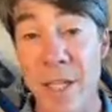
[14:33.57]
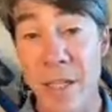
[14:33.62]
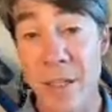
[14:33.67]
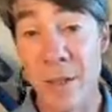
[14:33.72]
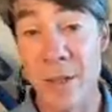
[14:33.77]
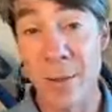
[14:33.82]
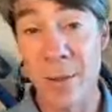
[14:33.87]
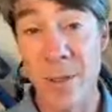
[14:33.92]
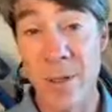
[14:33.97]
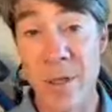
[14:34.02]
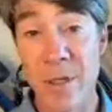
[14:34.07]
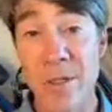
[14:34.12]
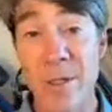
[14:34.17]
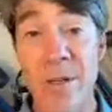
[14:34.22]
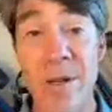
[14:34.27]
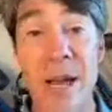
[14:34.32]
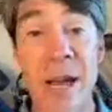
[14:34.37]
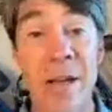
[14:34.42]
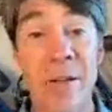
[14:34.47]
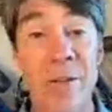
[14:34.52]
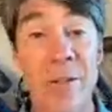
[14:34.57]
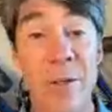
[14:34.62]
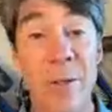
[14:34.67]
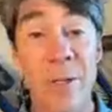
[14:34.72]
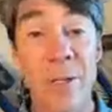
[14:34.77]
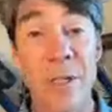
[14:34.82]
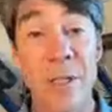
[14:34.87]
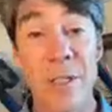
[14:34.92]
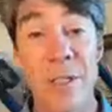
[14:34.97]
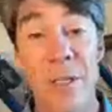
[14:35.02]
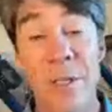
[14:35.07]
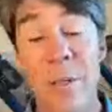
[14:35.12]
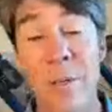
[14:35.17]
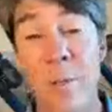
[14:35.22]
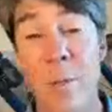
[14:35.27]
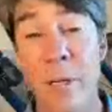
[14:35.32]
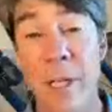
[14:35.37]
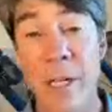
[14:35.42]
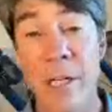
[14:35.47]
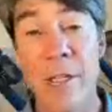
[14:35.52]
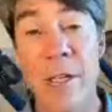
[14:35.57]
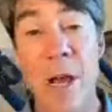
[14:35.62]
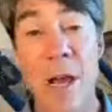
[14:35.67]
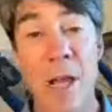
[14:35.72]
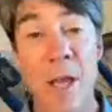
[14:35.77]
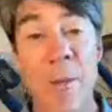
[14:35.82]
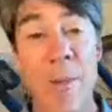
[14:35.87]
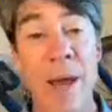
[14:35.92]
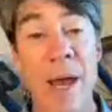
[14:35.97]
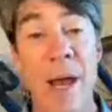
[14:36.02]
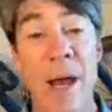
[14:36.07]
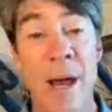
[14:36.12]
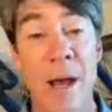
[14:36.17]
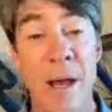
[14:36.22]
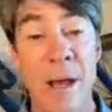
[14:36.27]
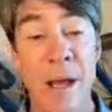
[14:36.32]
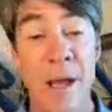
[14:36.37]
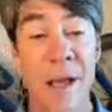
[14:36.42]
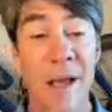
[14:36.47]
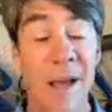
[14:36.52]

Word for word: indoors or outdoors we're going to talk about